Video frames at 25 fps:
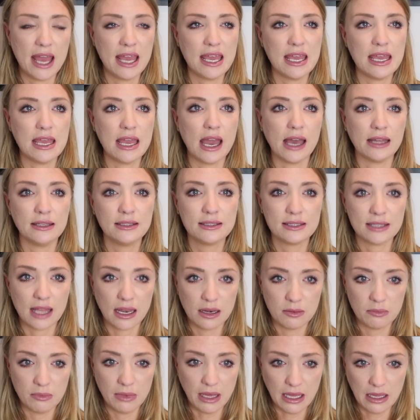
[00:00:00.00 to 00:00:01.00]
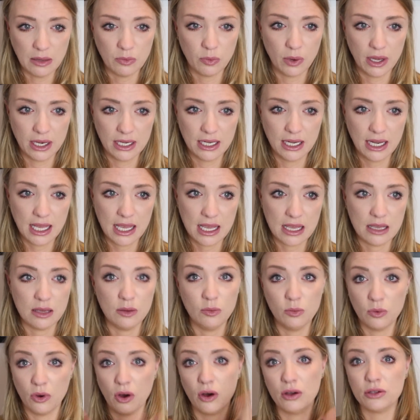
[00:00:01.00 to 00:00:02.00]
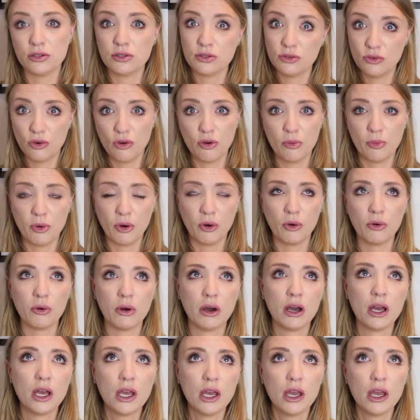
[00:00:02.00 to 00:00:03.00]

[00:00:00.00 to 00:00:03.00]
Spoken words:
he had sent me when he was normal.